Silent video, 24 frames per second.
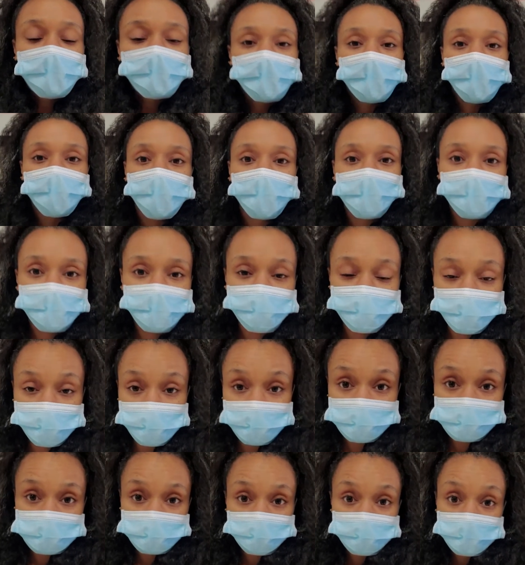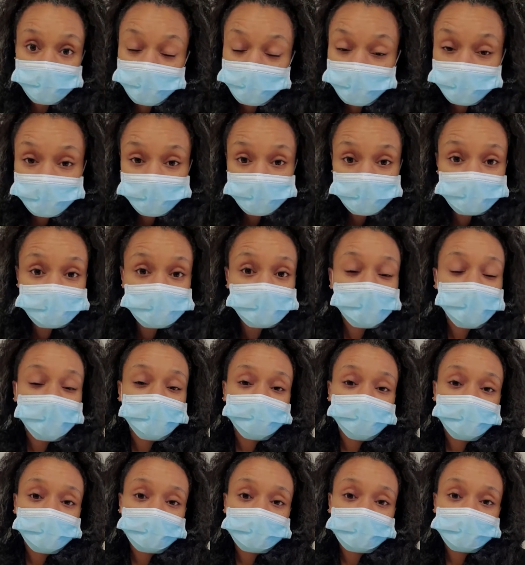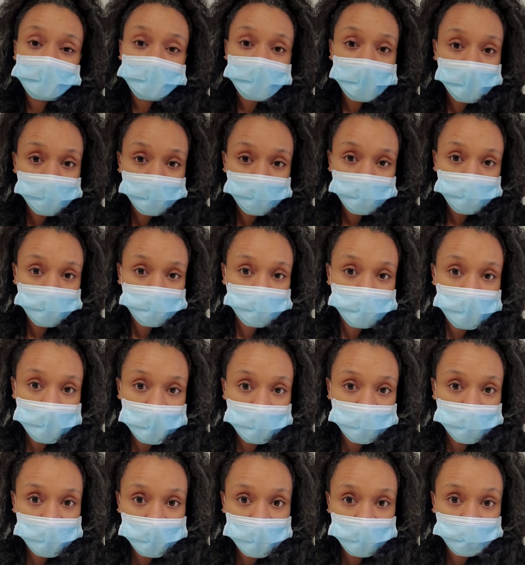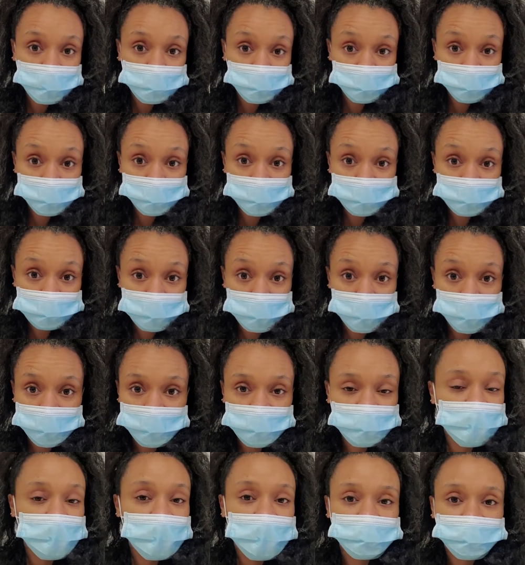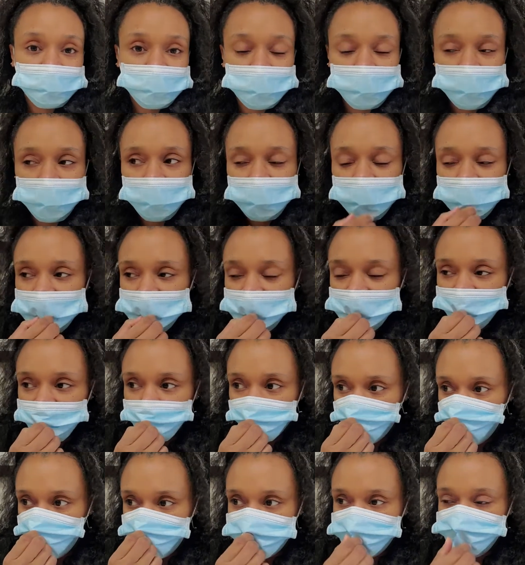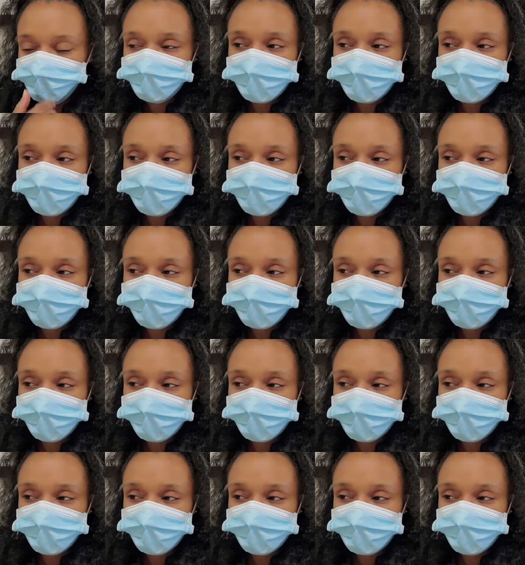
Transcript: whatever this bill is that I've been slapped with by my insurance company. I don't know what it's for.